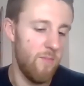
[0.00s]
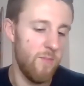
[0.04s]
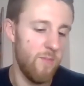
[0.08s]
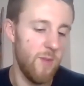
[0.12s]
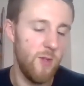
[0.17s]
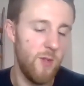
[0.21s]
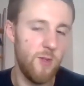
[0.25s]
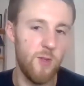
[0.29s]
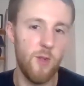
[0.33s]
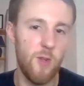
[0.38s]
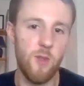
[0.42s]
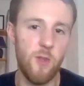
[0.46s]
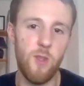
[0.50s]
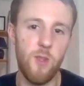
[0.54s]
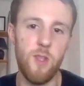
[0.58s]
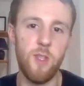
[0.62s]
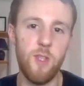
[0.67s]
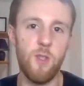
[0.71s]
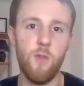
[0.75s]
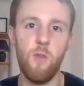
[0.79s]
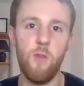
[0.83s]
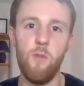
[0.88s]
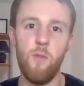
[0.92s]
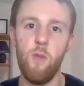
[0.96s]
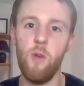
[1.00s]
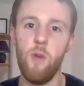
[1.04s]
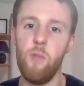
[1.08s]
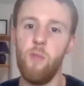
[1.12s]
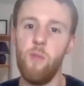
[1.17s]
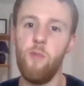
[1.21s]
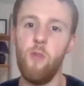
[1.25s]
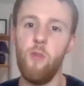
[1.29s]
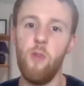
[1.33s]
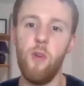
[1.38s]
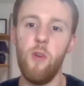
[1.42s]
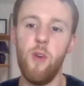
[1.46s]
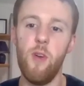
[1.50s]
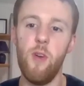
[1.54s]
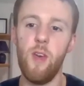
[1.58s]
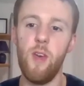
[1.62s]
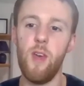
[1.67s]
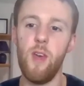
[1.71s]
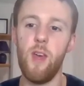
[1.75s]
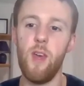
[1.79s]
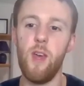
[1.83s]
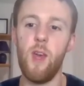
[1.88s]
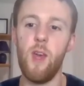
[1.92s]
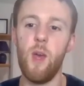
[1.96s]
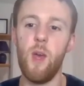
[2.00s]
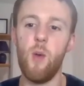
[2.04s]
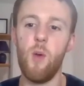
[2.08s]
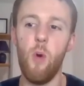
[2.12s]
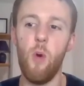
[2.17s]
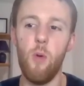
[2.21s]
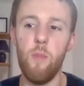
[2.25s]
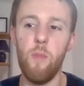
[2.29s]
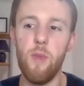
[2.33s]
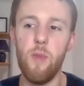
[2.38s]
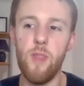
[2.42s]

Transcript: So what would you